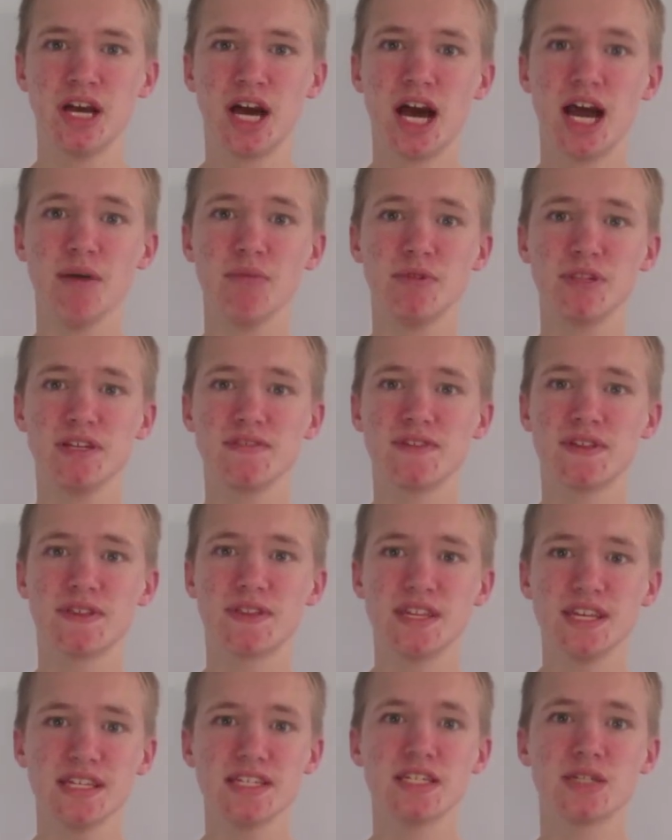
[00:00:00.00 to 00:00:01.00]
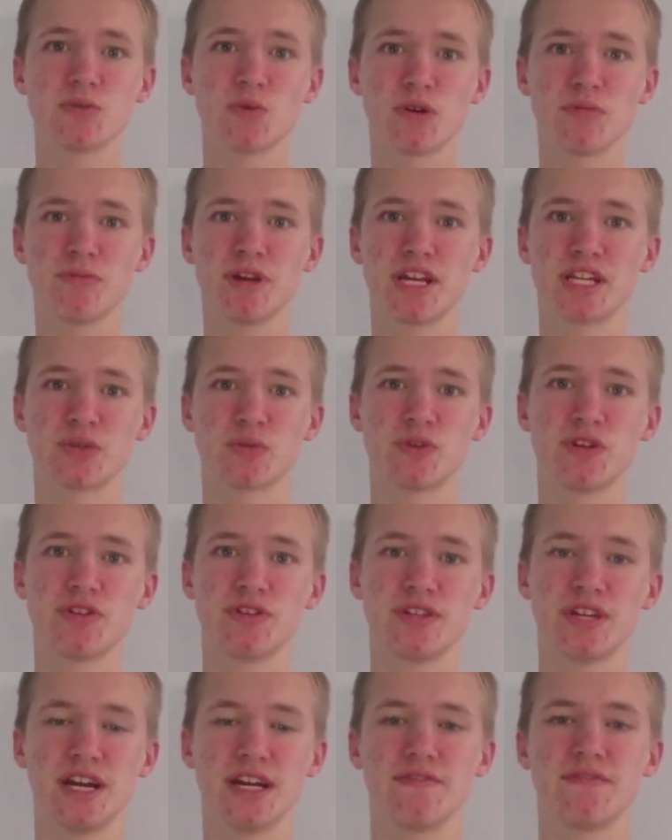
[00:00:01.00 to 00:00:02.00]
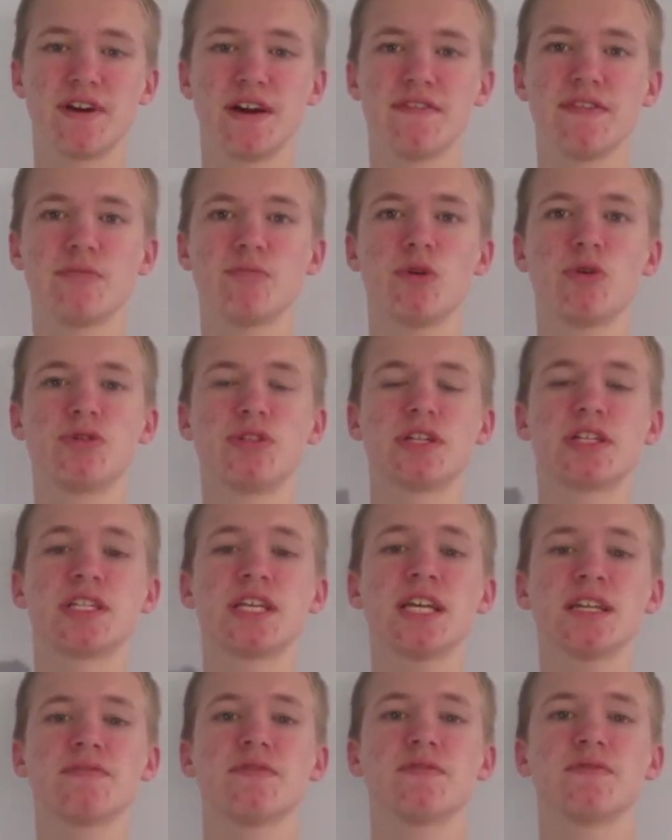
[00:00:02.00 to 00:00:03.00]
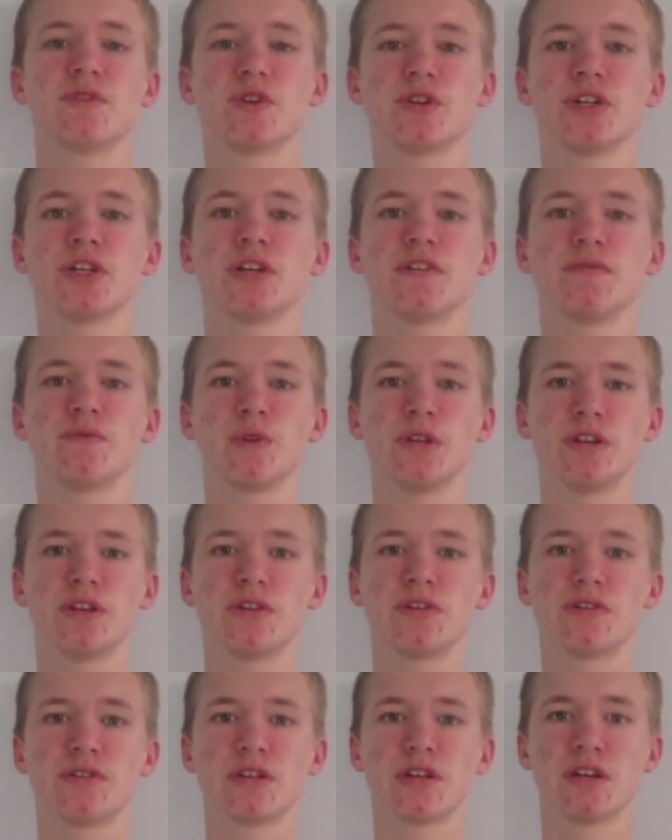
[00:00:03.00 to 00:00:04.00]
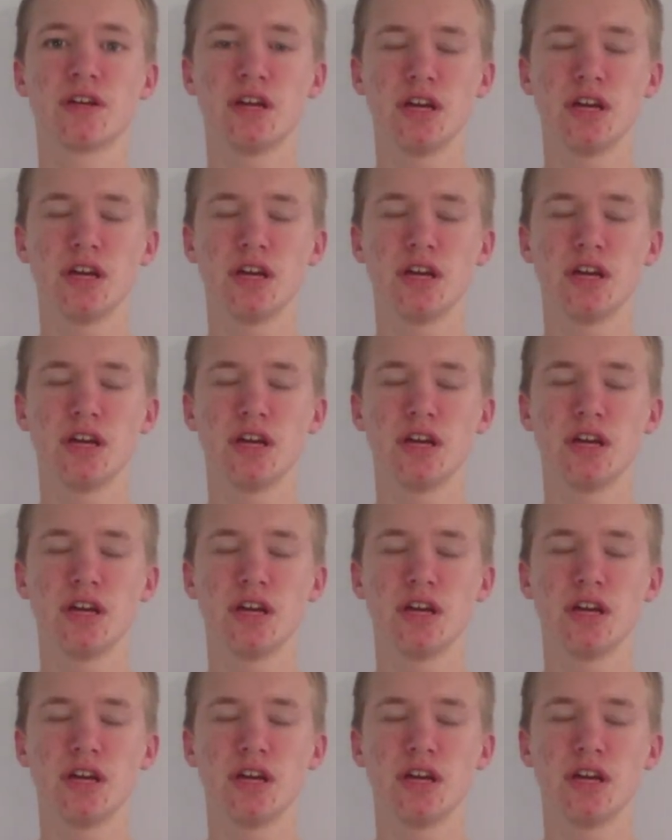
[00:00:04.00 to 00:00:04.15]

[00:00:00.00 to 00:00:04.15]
I believe that this is what makes Windows 95 the most successful version of Windows,